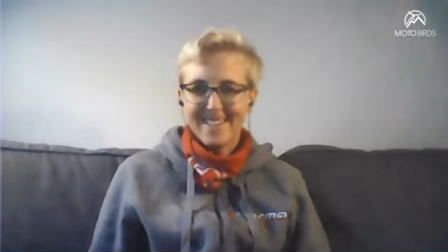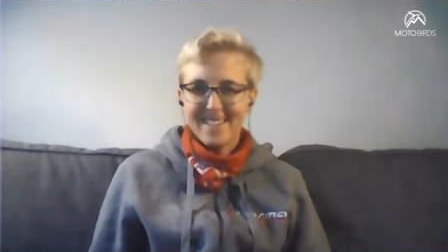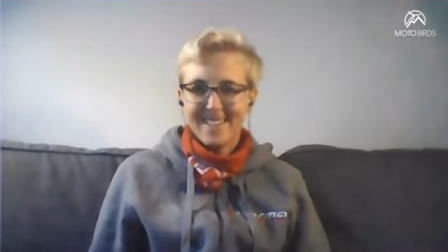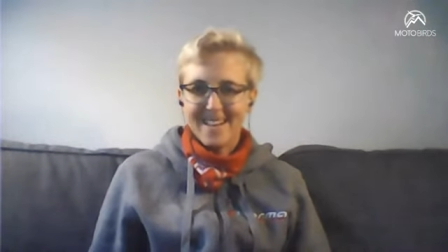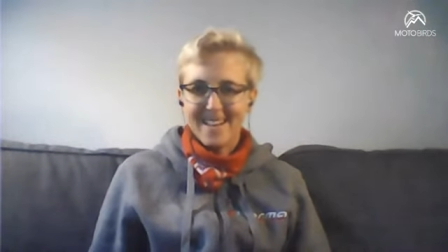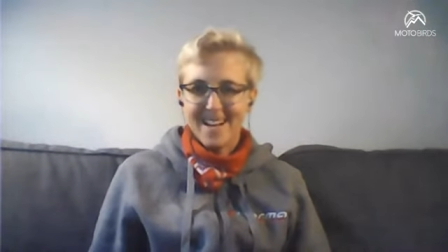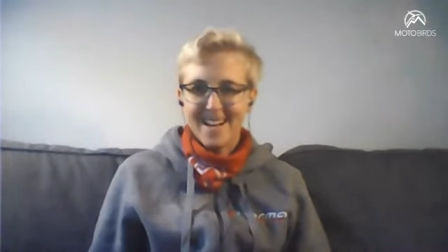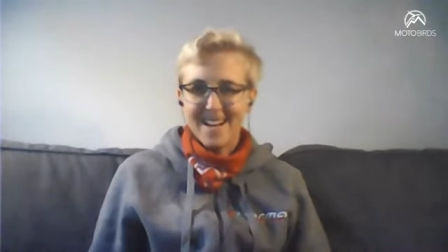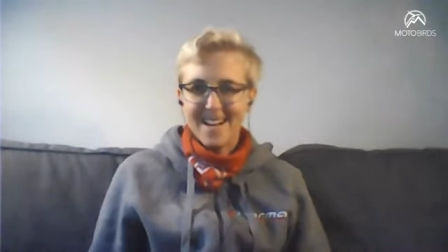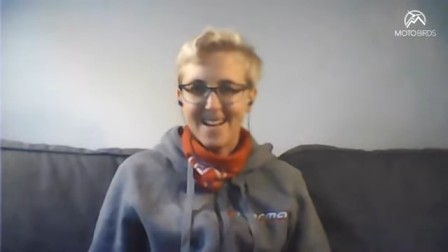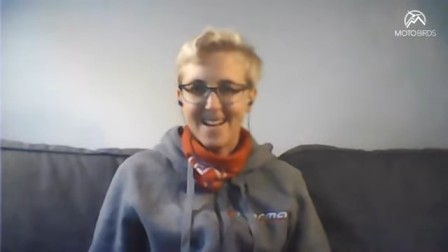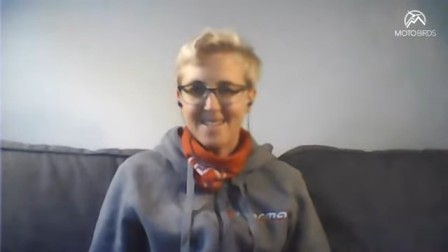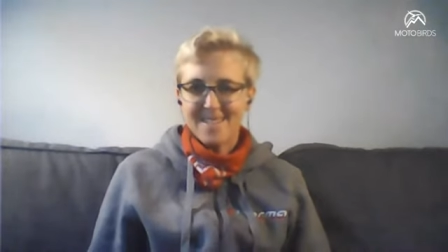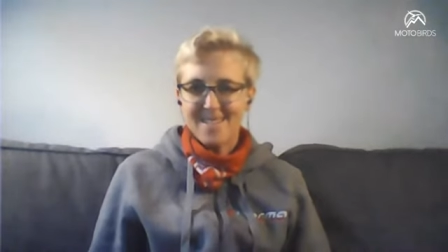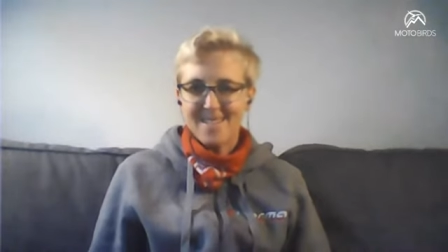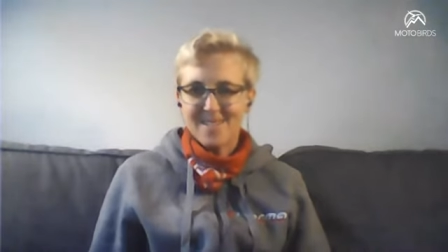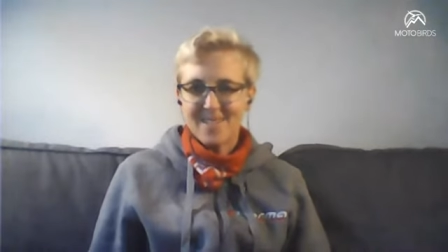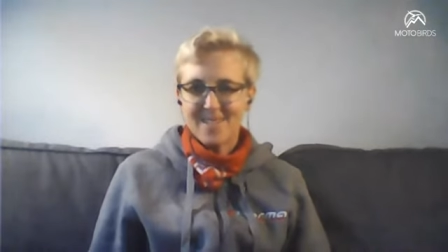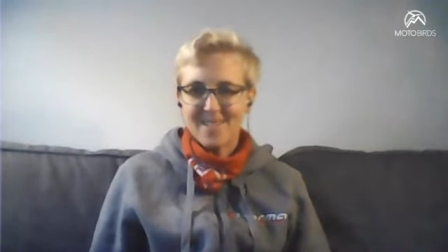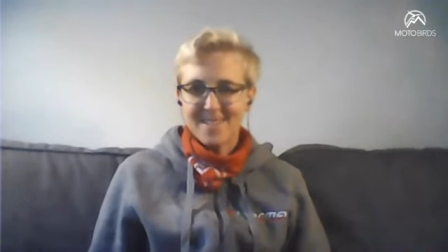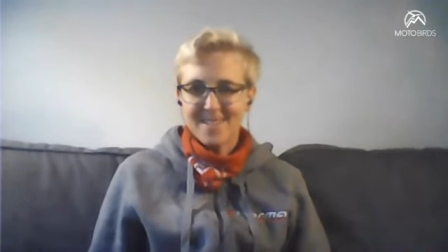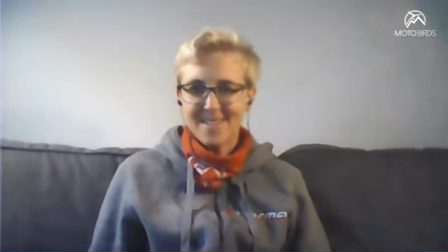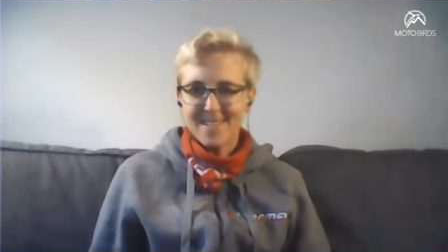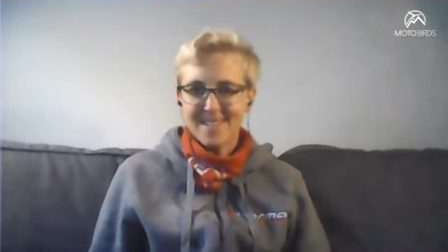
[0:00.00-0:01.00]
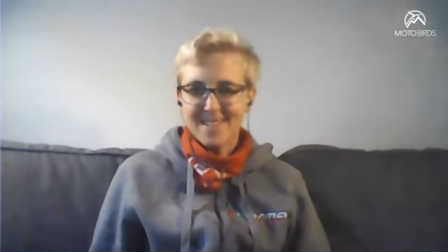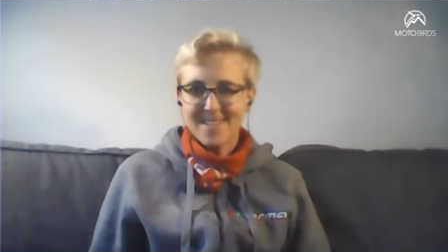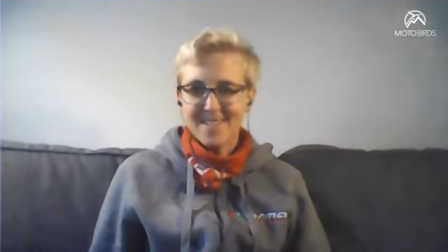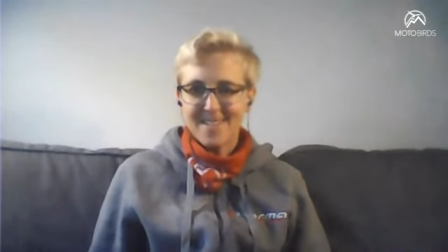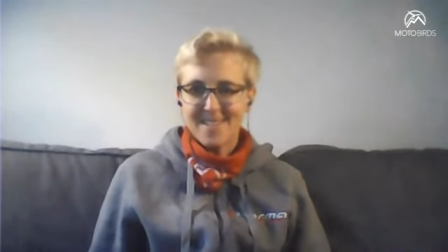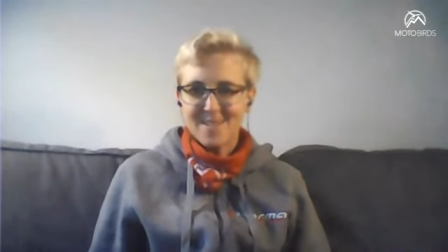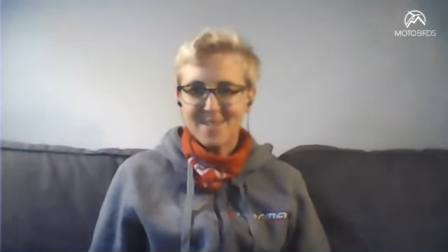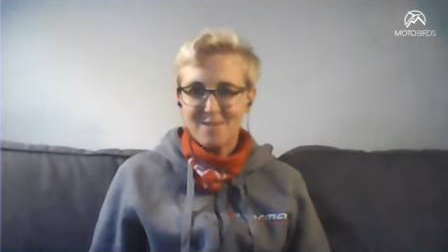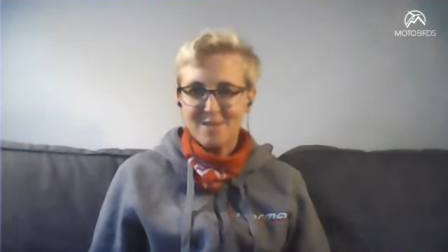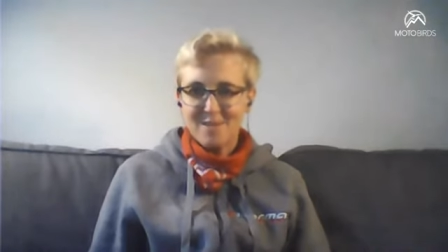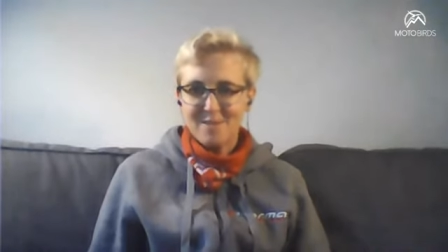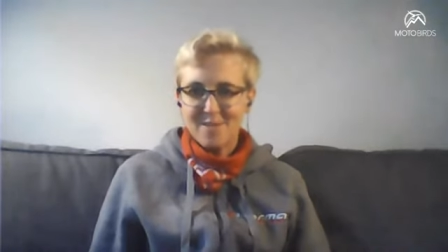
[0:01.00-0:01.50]
Ah, and Zoltan
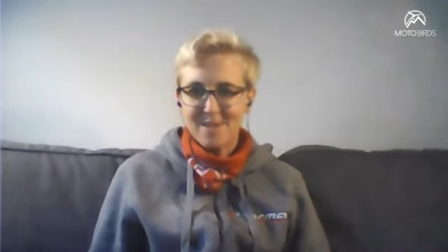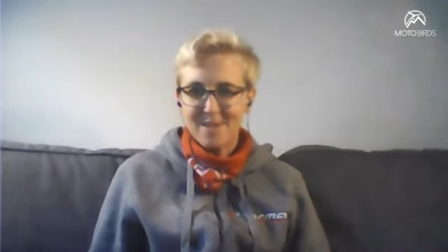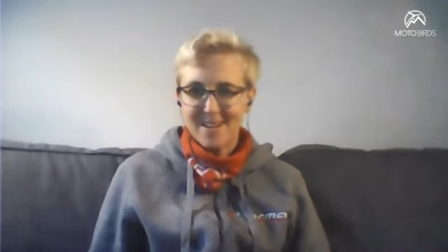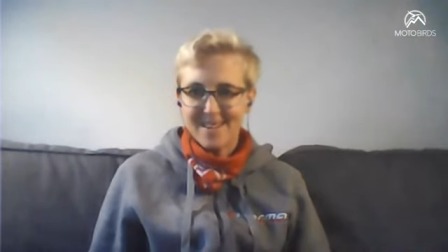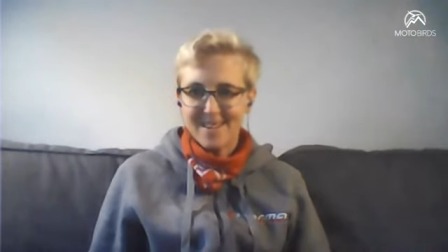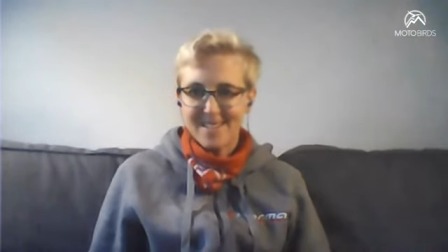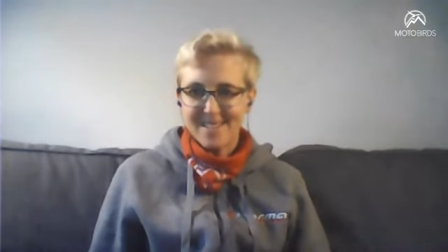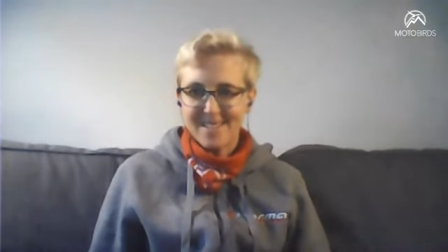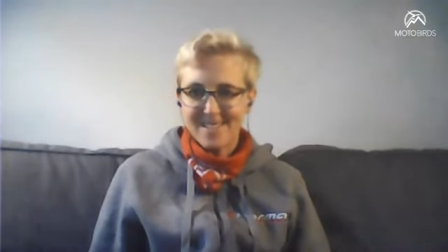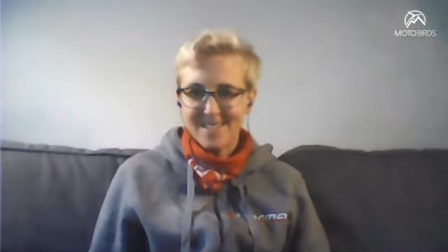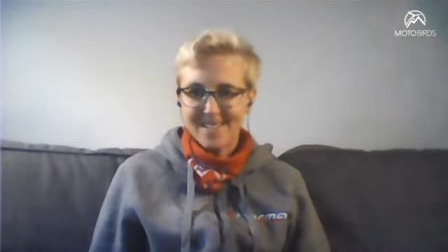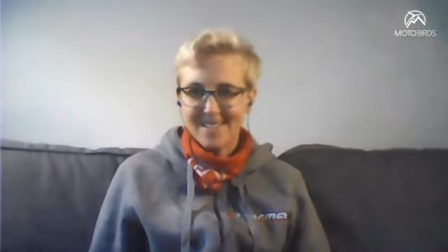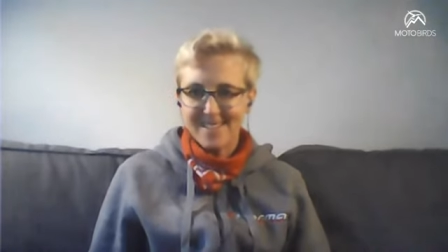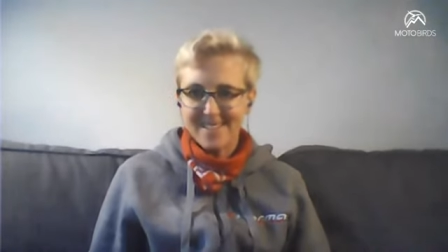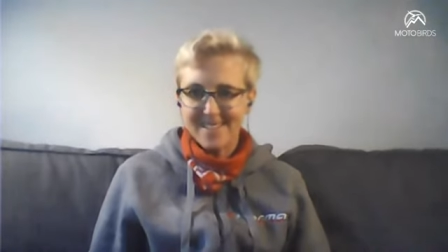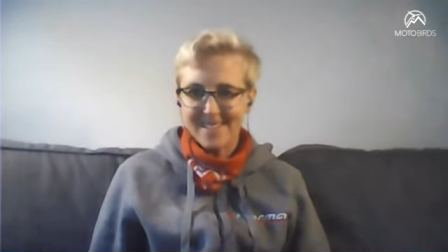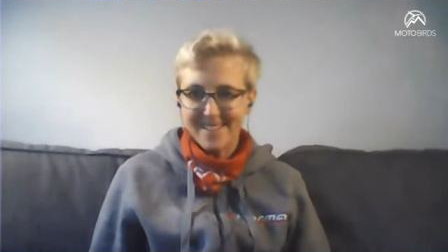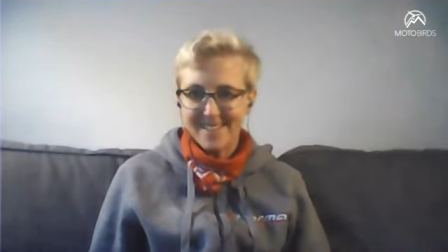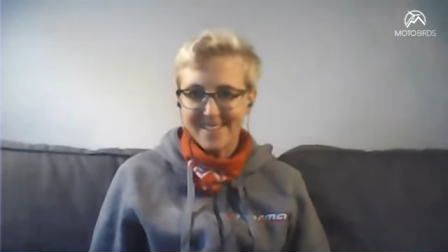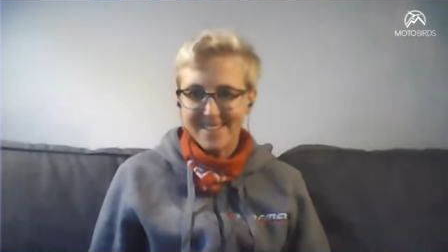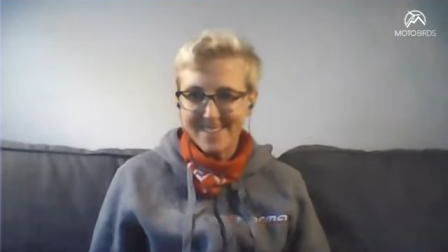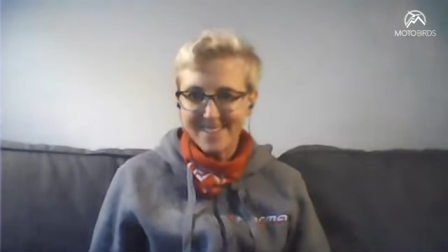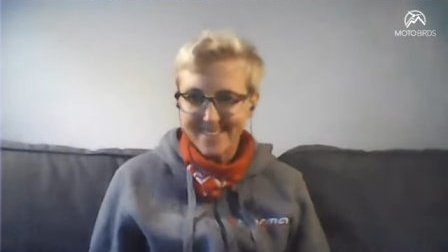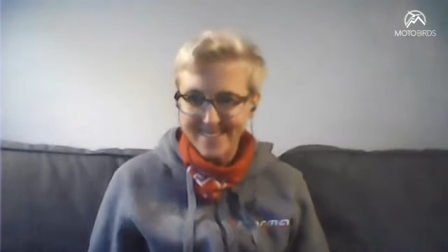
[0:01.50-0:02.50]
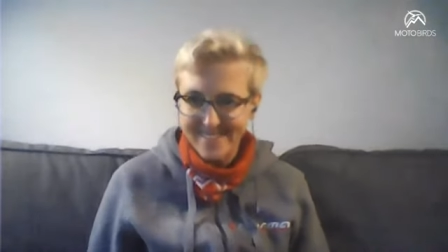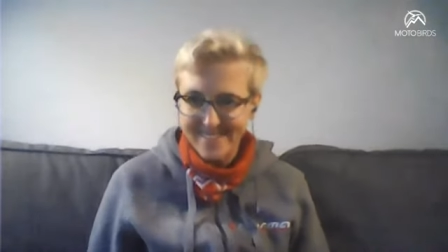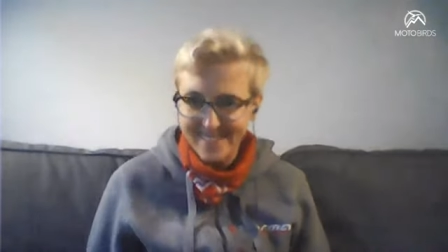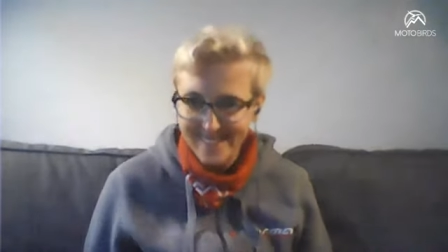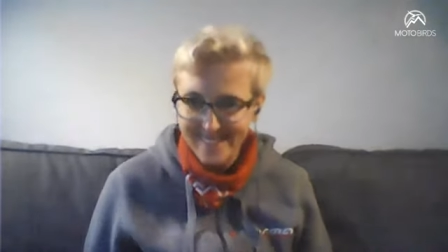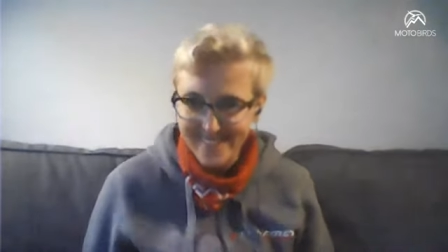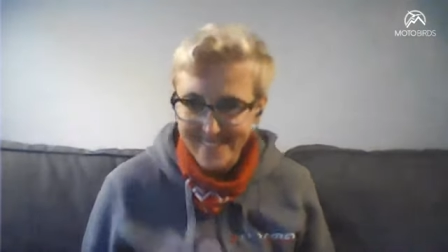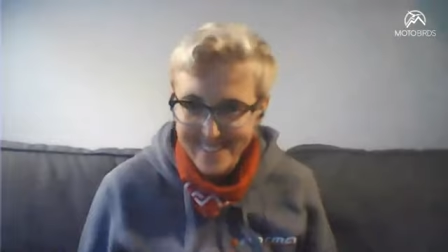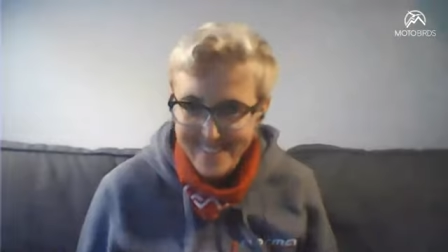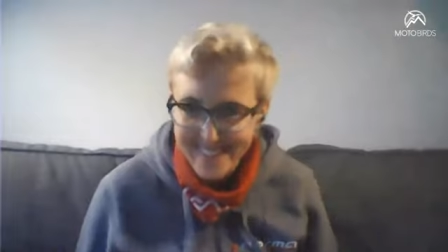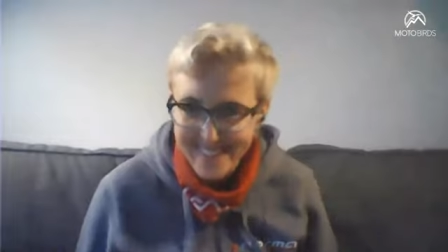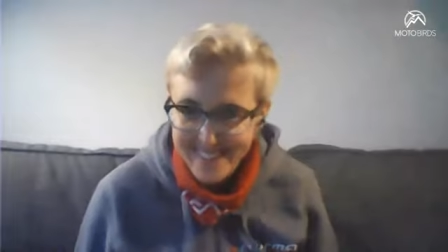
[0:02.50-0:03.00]
is with us.
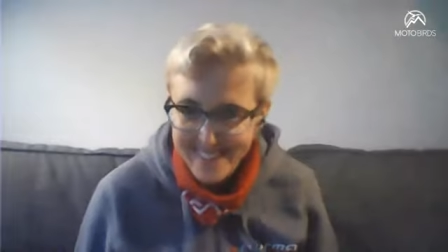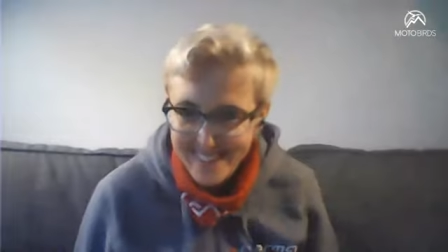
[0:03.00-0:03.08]
Hi.